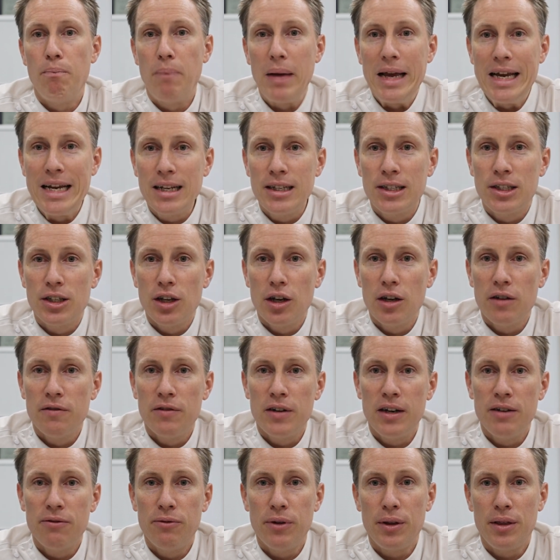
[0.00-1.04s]
be
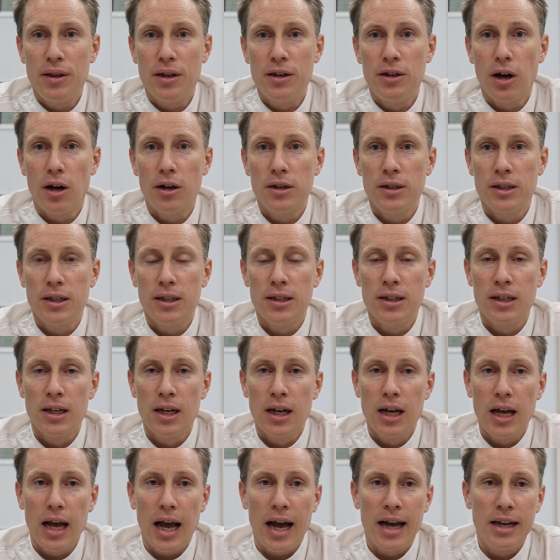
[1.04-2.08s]
conservative with your doses
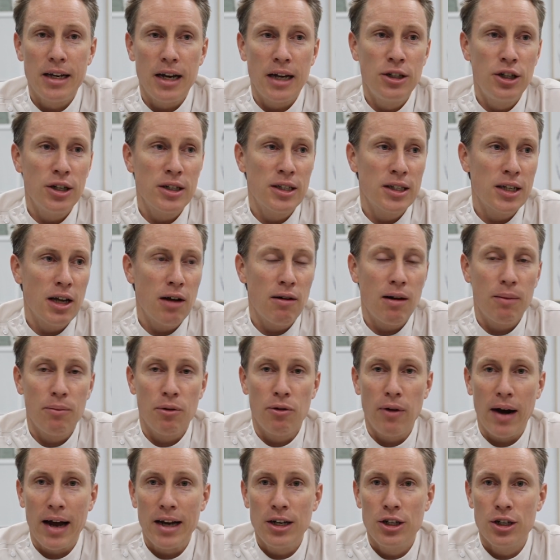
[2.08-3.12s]
and just go
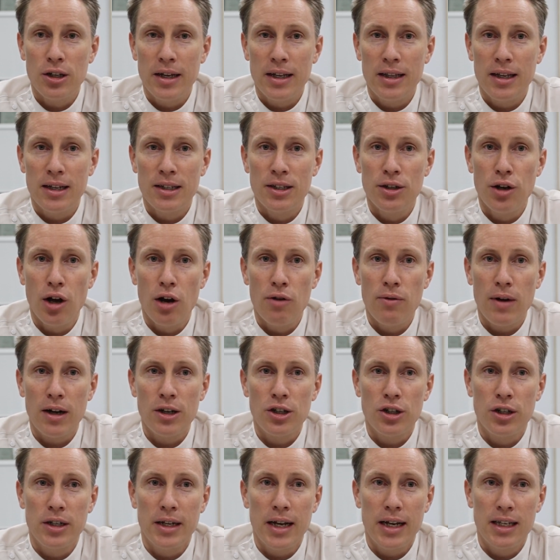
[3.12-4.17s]
up gradually. There's no
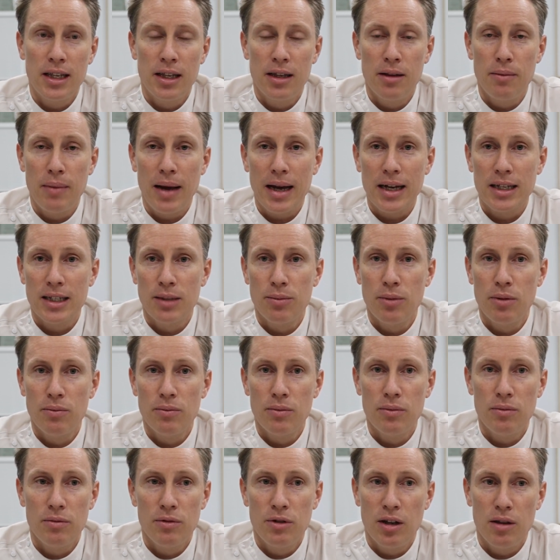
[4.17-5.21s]
rush to get to the
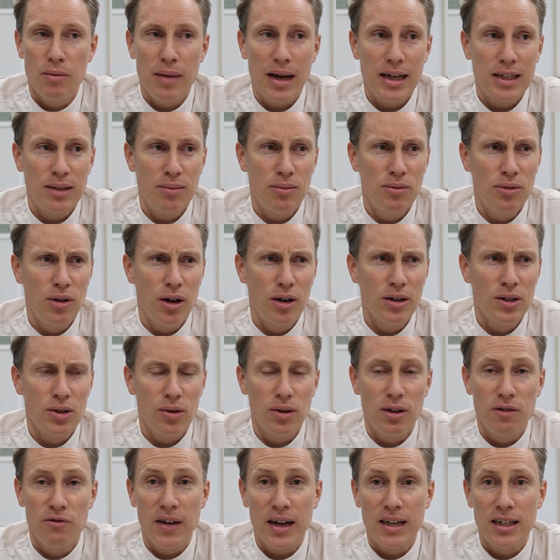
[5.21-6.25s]
maximum dose
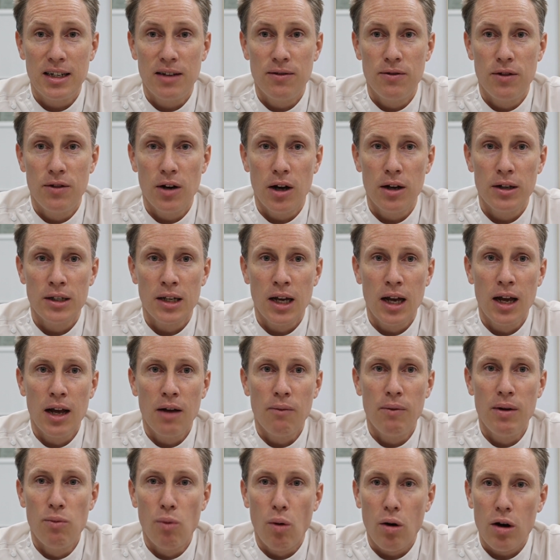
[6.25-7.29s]
or the effective dose.
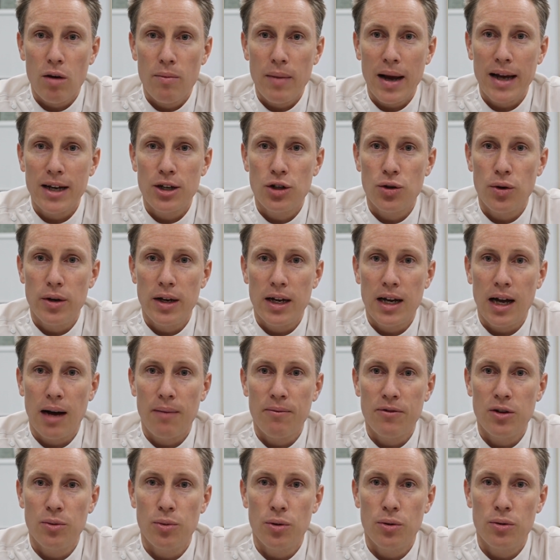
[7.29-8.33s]
We want to make sure you're
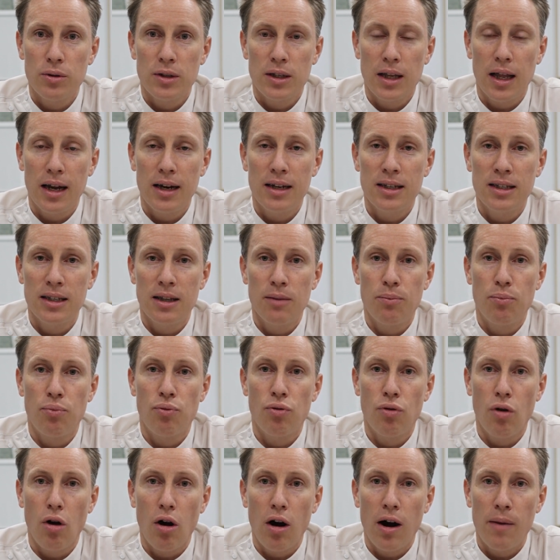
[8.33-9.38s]
comfortable. So that is the
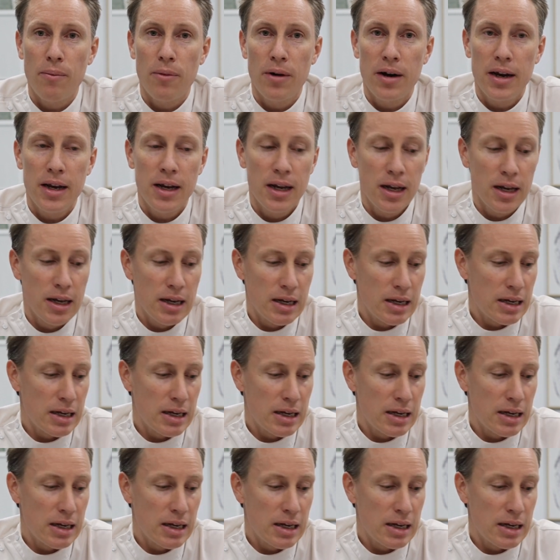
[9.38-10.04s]
primary